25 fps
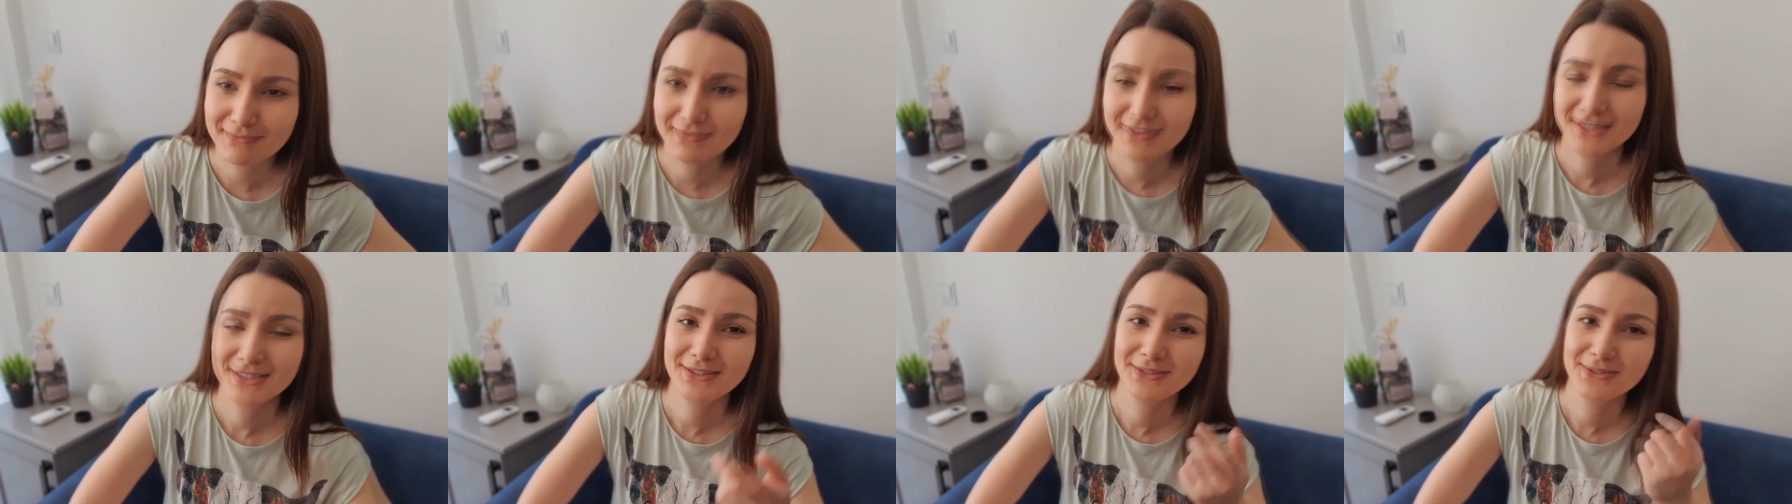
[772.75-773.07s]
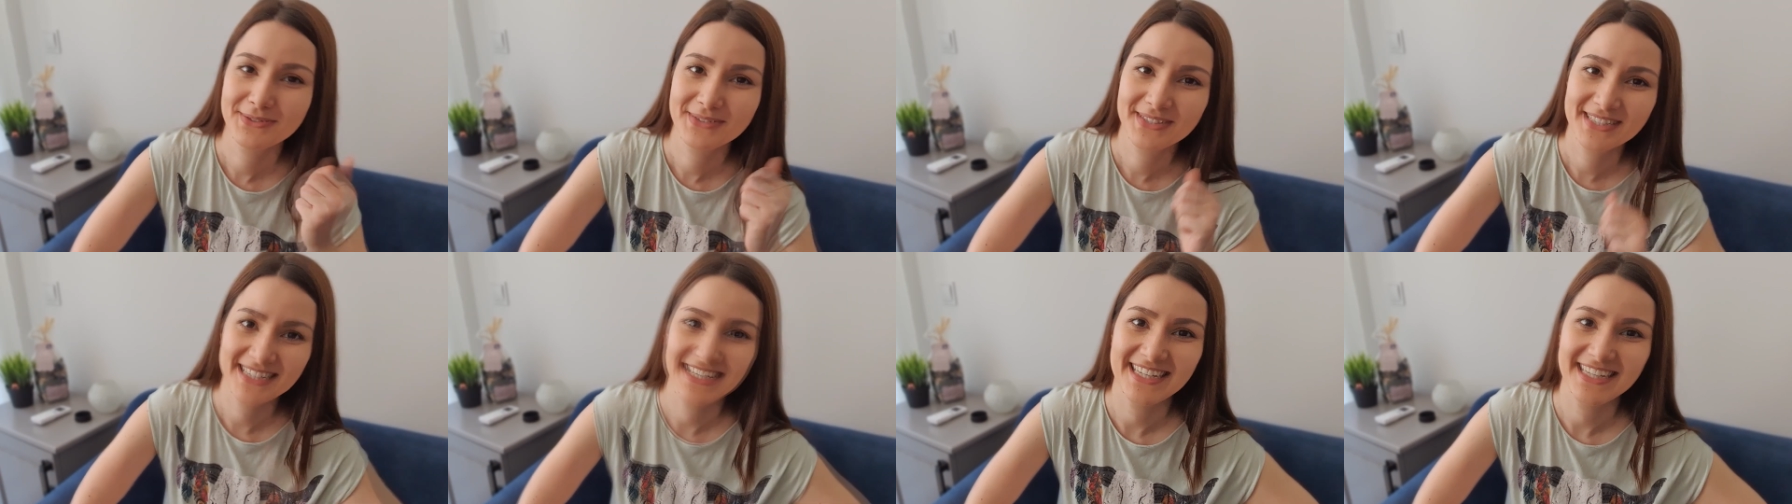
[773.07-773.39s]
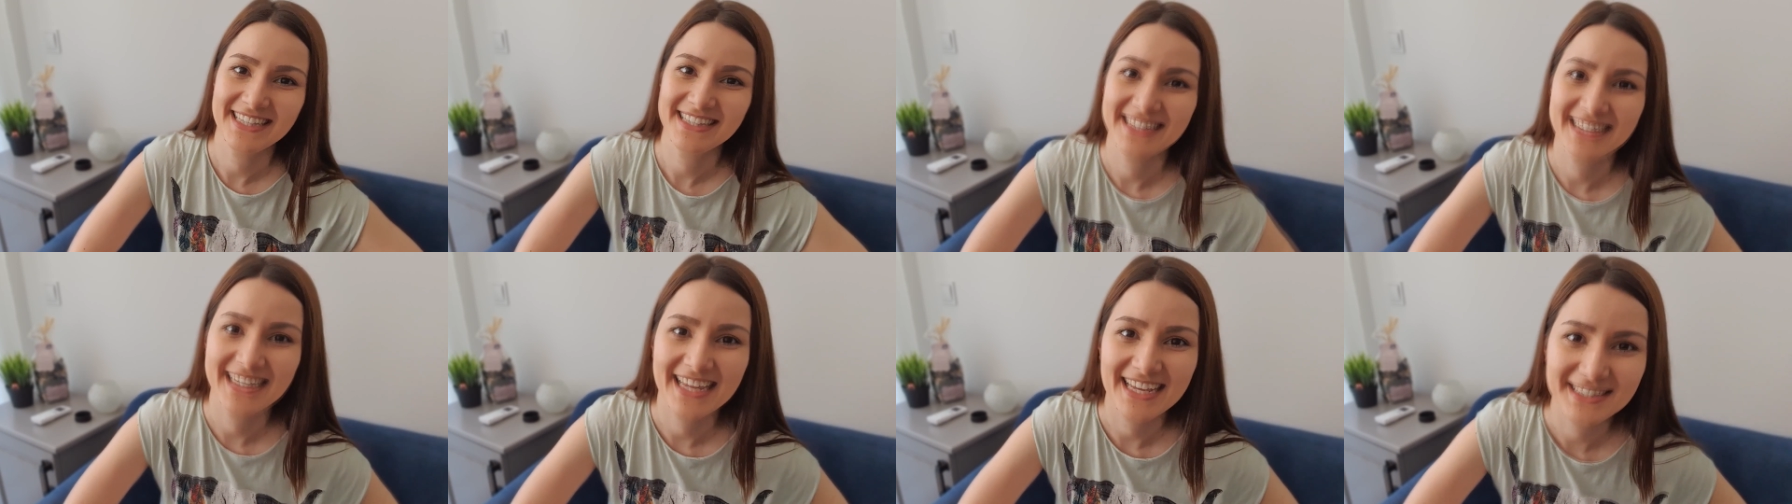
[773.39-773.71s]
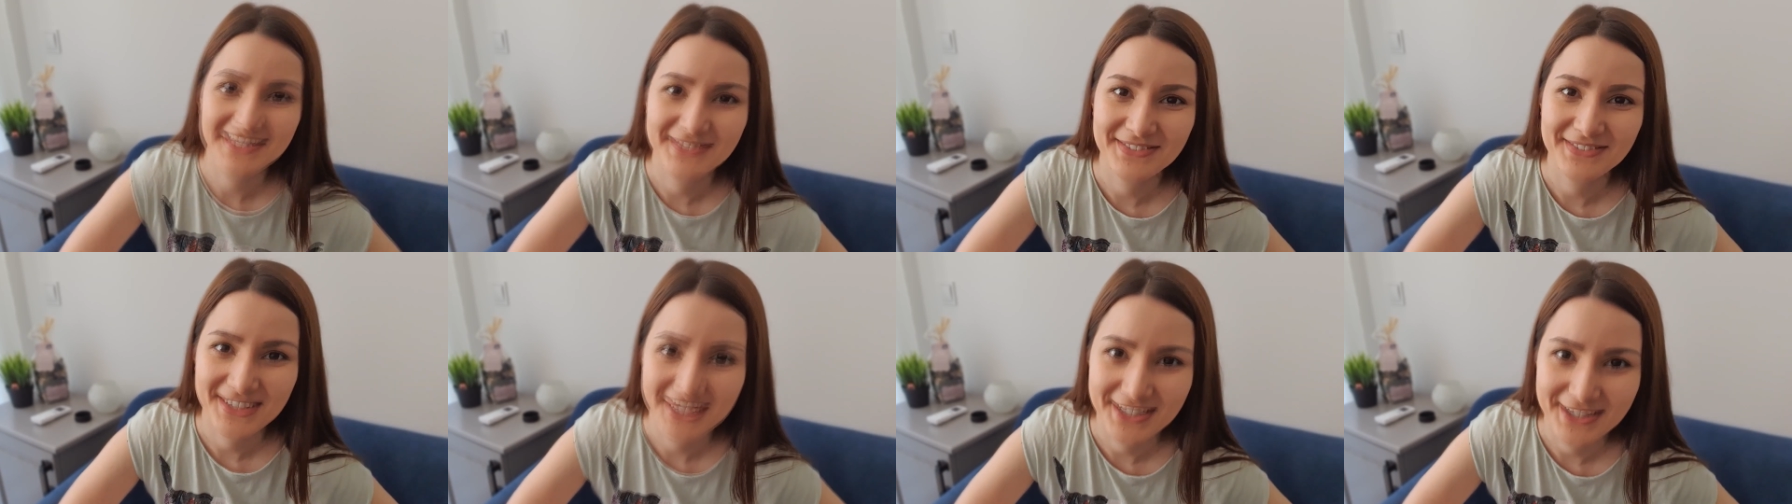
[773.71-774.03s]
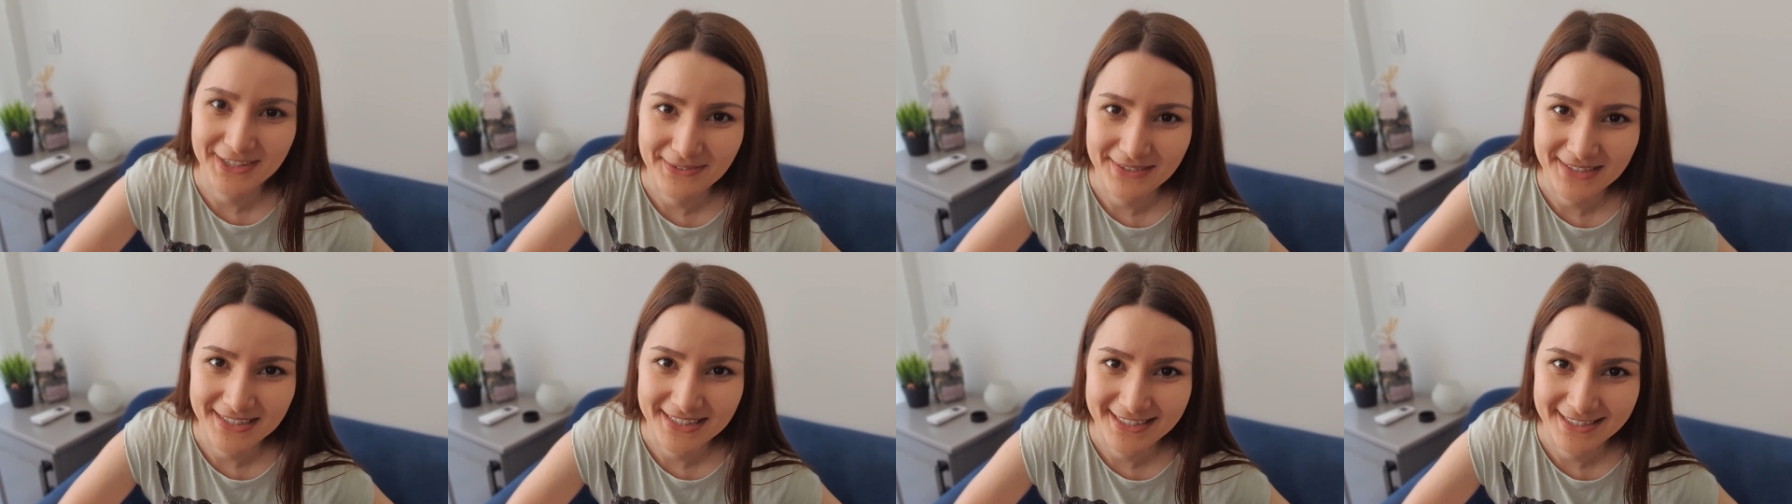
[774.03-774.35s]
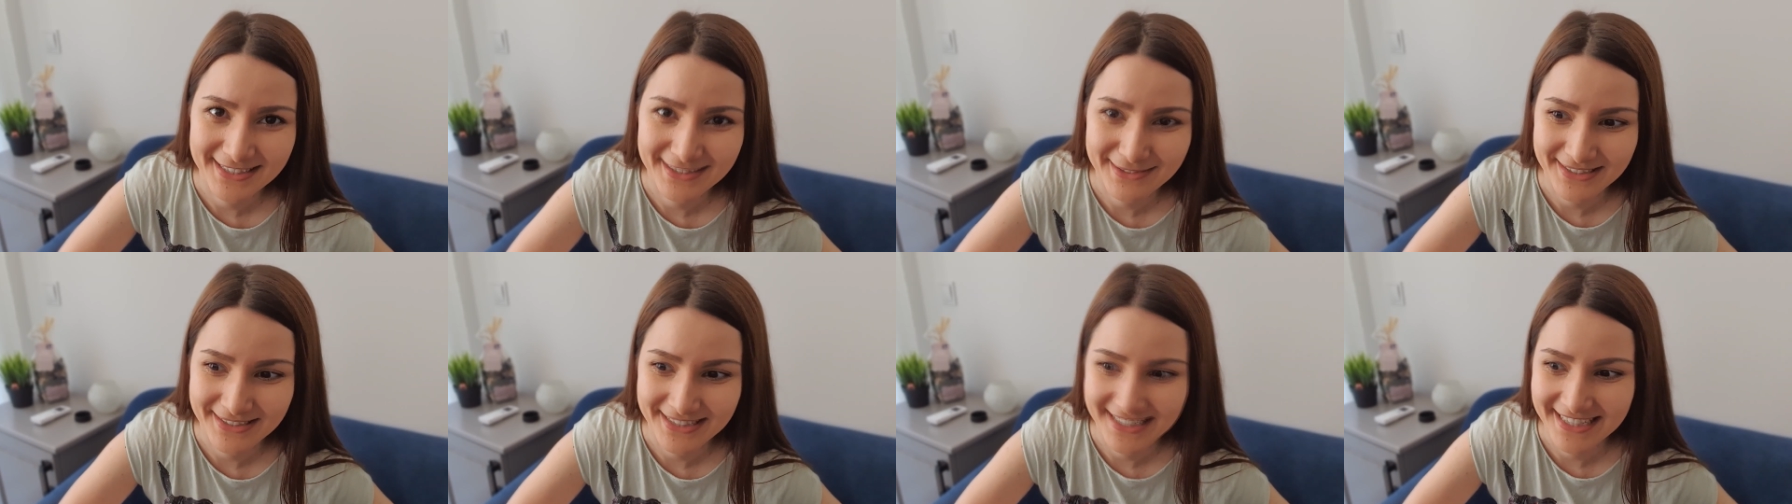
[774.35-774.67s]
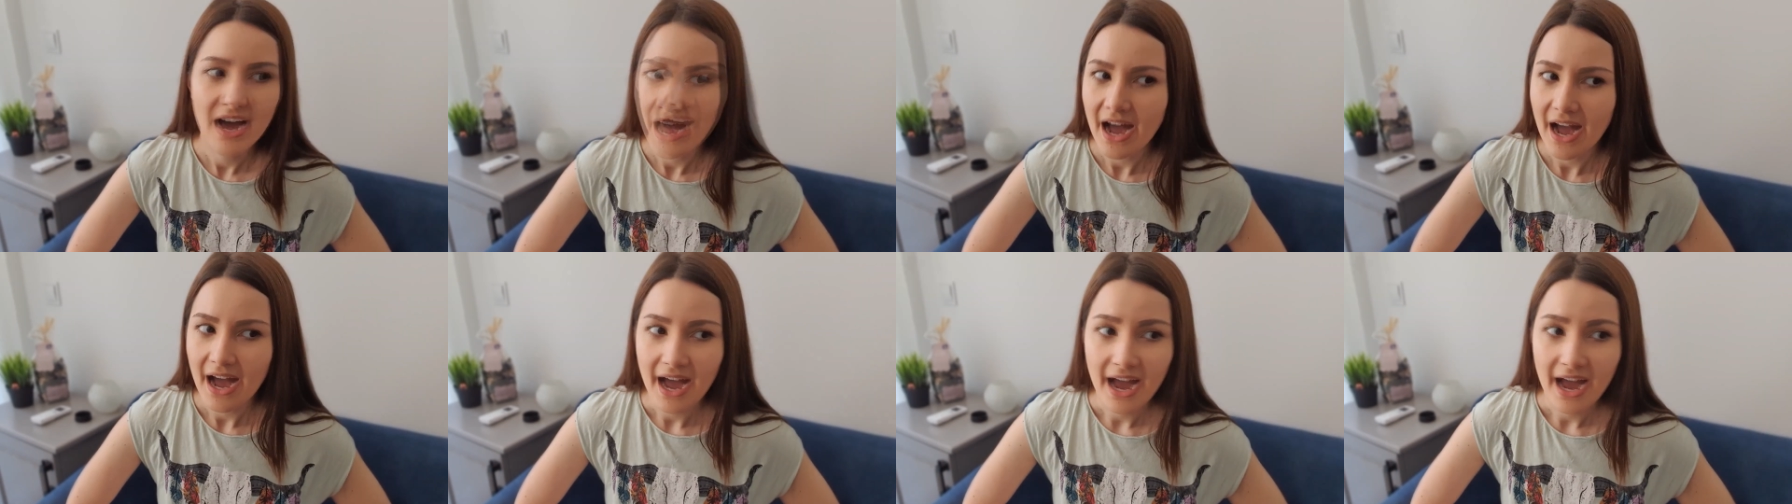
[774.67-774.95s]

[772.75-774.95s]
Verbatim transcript: but you see in the next video what this one is.